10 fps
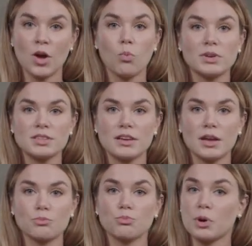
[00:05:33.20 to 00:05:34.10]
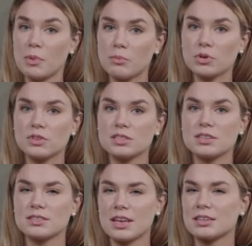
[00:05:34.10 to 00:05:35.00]
Once again, remember this
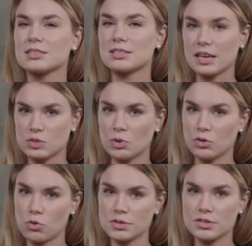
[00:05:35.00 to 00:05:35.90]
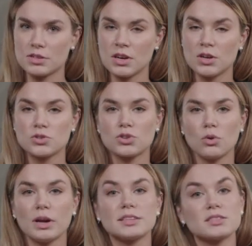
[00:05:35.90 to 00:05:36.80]
is an assessment course,
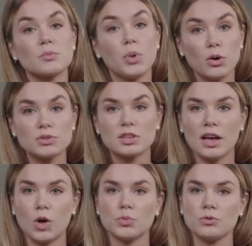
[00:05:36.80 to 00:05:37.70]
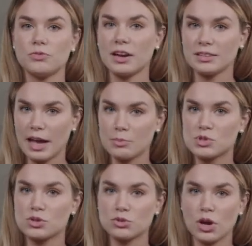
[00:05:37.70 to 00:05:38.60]
so it's supposed to help you find gaps
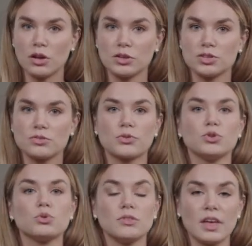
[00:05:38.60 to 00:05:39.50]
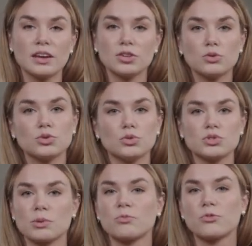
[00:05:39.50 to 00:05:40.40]
in your knowledge for you to then go do
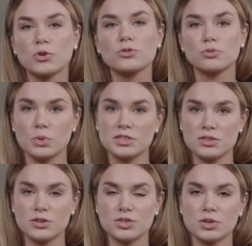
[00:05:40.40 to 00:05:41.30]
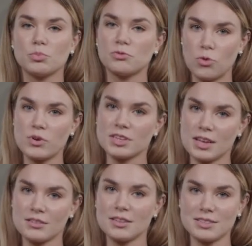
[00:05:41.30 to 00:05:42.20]
some further research before
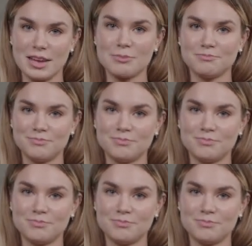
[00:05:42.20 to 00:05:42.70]
taking the exam.